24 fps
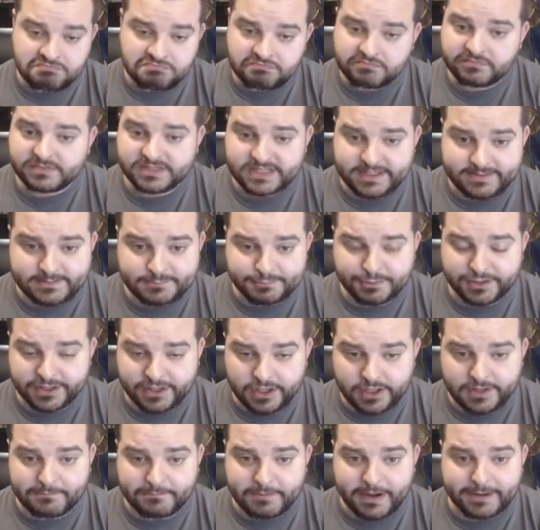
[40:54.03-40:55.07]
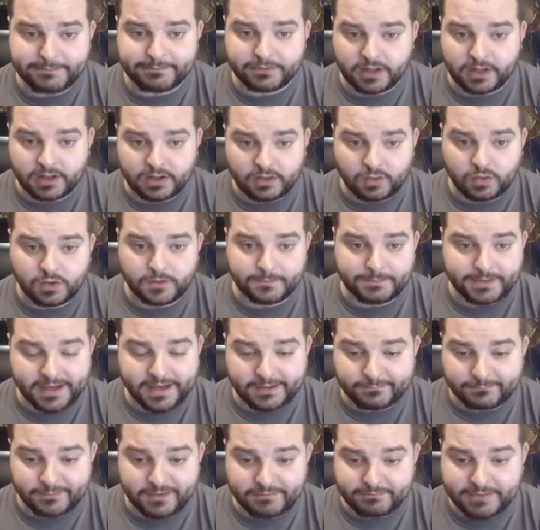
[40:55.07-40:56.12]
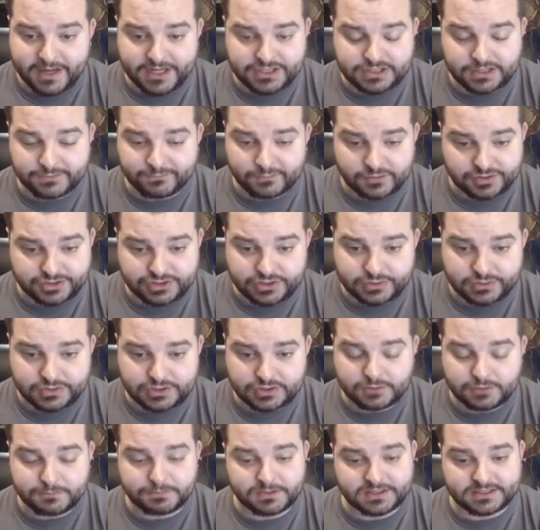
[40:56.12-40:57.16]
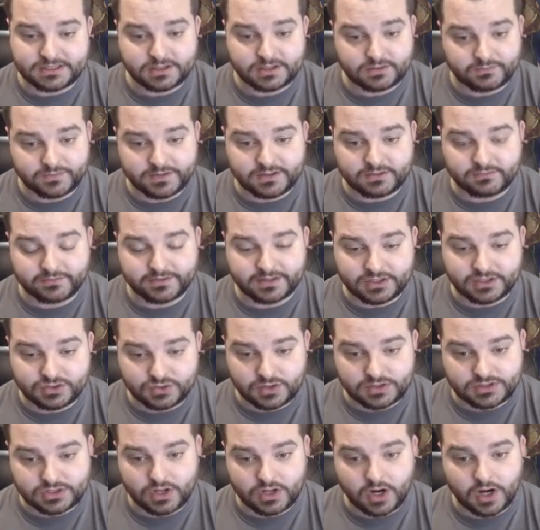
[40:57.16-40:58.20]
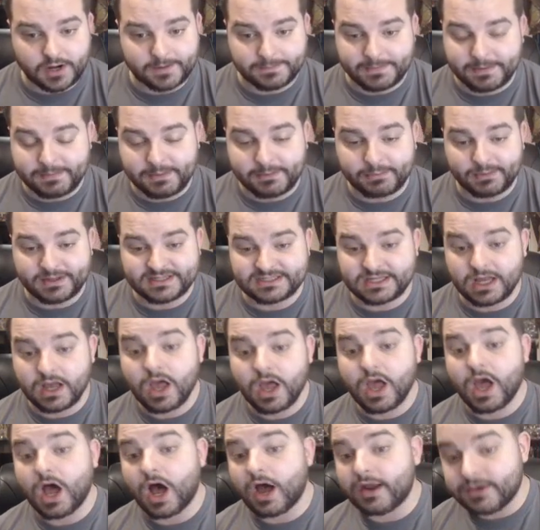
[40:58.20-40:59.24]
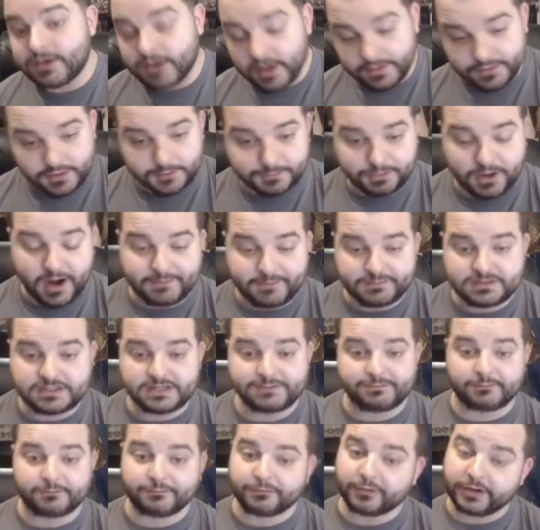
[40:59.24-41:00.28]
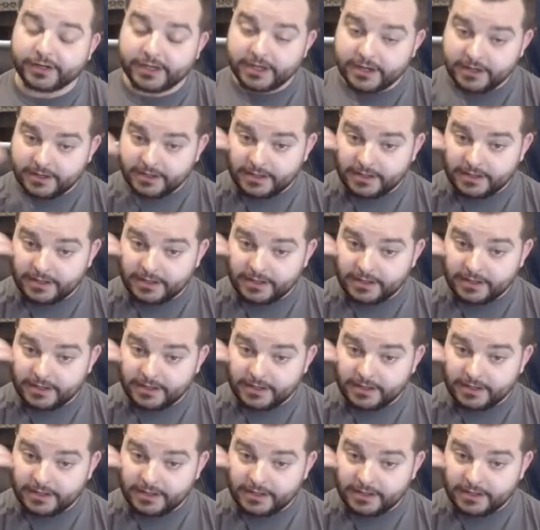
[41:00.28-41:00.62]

seems pretty good in my book. Or paying 5 magicka for a 2/2 plus a 3/3 that draws a card and maybe plays another prophecy for free,